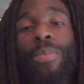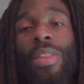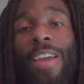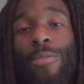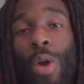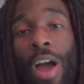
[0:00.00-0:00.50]

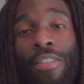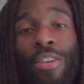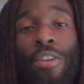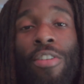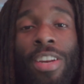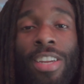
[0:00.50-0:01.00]
If you haven't
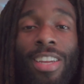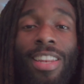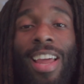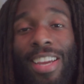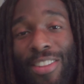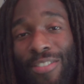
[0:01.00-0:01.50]
already,
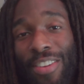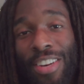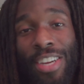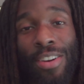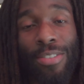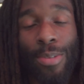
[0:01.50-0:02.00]
like the
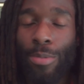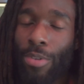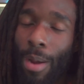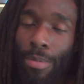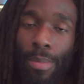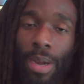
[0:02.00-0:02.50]
video and
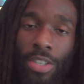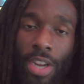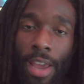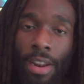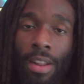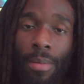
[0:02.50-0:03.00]
subscribe to my channel.